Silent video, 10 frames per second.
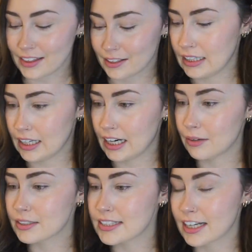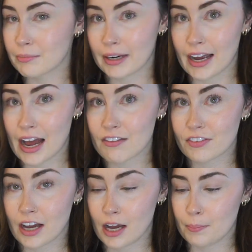And then I will take my half
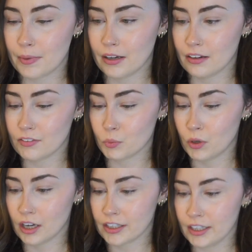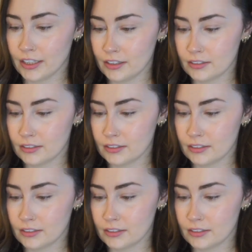cup of water